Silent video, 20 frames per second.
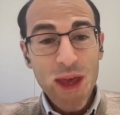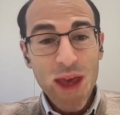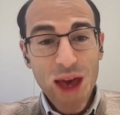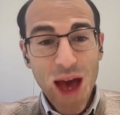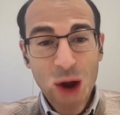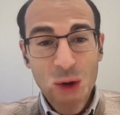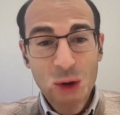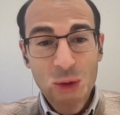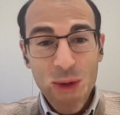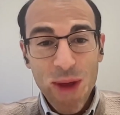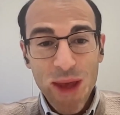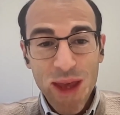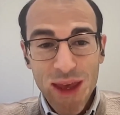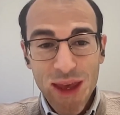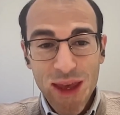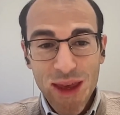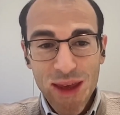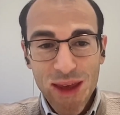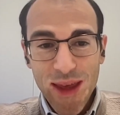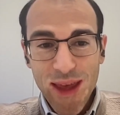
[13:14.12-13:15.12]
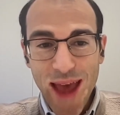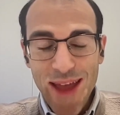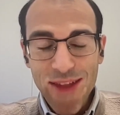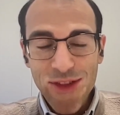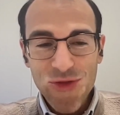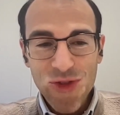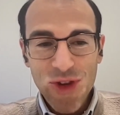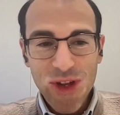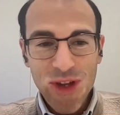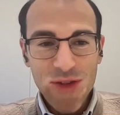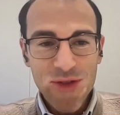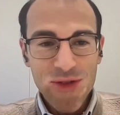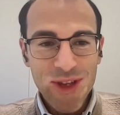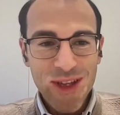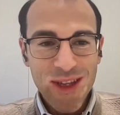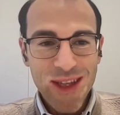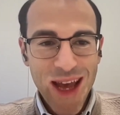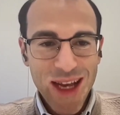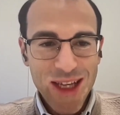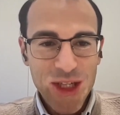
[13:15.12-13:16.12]
Are we entering
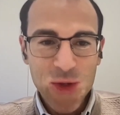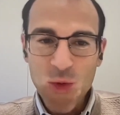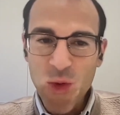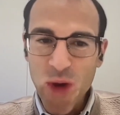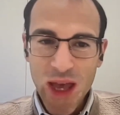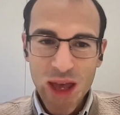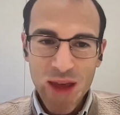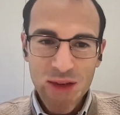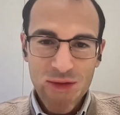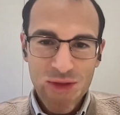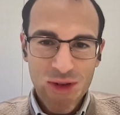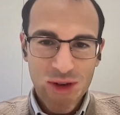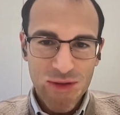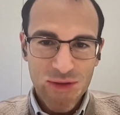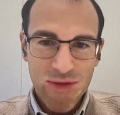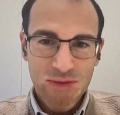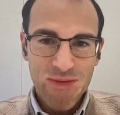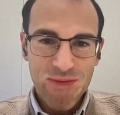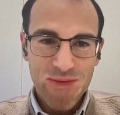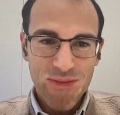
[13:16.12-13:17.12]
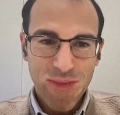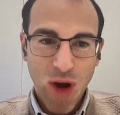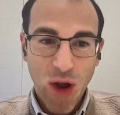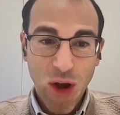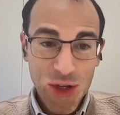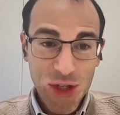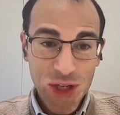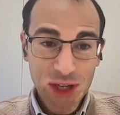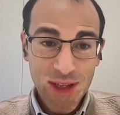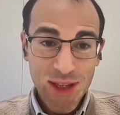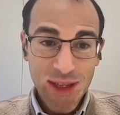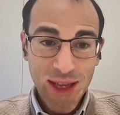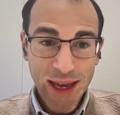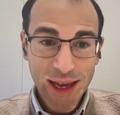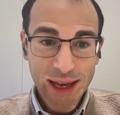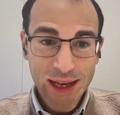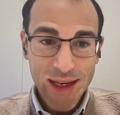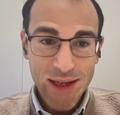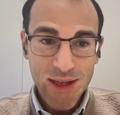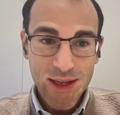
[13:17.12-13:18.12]
into the next wave of blockchain
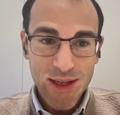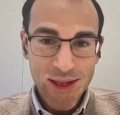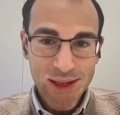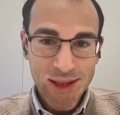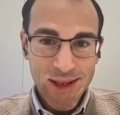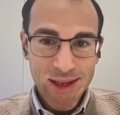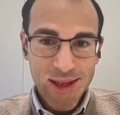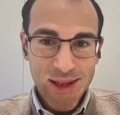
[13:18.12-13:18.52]
tech?